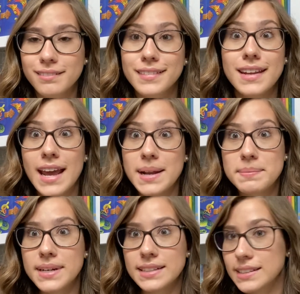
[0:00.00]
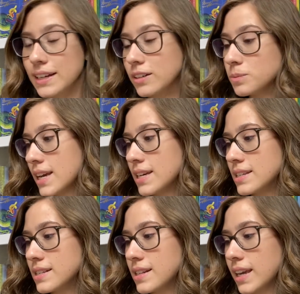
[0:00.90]
10 minutes ago
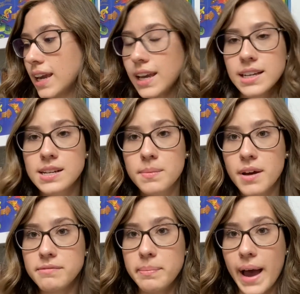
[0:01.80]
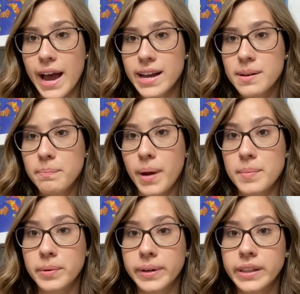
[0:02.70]
is The Kingdom of Back by
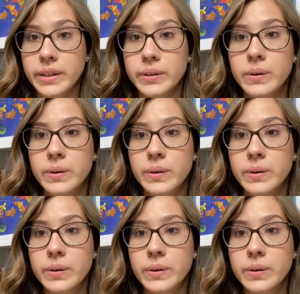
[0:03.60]
Marie Lu.